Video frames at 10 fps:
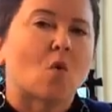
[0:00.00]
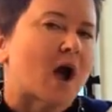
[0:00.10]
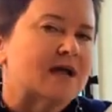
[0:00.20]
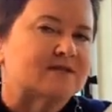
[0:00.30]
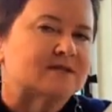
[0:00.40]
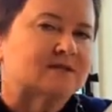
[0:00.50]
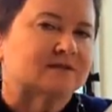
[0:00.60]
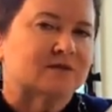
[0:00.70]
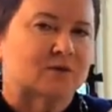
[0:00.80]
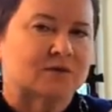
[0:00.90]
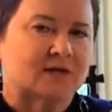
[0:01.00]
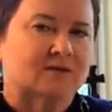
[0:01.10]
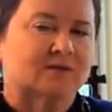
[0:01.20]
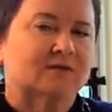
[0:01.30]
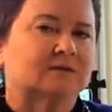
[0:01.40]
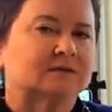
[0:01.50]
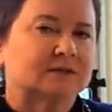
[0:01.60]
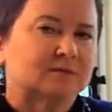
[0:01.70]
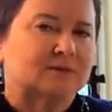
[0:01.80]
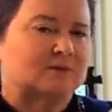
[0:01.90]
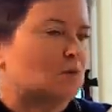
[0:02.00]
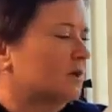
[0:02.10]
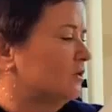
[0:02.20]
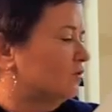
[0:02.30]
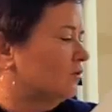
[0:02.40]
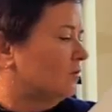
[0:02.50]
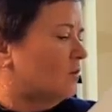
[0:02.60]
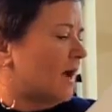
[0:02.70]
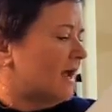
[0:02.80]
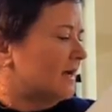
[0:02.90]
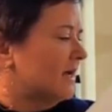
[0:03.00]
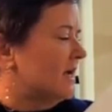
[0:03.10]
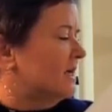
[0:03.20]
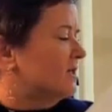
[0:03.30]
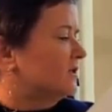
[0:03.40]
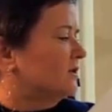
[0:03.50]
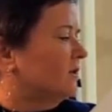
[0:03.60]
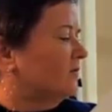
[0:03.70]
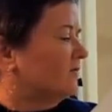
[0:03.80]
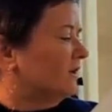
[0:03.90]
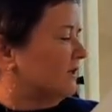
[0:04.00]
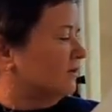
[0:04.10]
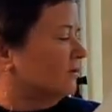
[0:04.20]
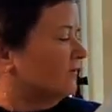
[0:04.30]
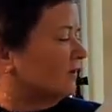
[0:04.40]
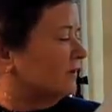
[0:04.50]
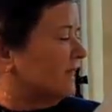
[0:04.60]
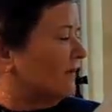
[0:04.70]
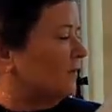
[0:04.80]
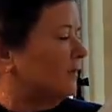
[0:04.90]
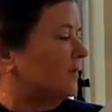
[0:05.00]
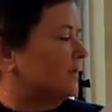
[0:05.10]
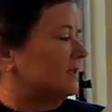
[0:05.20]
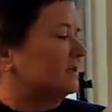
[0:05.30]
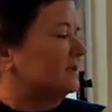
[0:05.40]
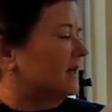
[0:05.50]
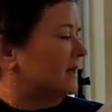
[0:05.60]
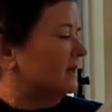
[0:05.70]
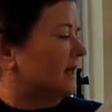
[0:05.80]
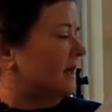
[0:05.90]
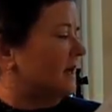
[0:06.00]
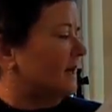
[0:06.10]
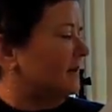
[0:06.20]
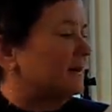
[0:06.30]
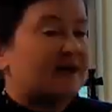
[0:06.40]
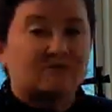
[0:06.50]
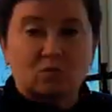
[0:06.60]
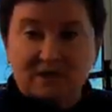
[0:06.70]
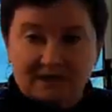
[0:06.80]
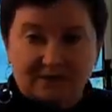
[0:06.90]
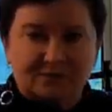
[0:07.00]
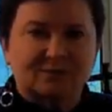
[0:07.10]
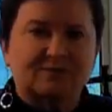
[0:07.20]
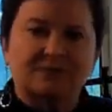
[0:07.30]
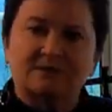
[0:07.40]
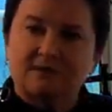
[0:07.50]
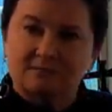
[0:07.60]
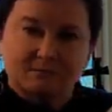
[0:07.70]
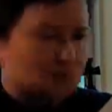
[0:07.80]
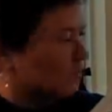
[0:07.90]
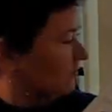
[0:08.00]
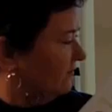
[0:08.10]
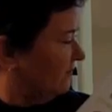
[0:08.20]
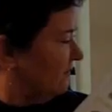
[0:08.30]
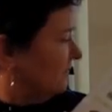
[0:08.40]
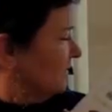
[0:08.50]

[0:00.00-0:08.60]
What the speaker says: why things go together in a little bit more unusual way. So for example, things that have wheels, or things that move,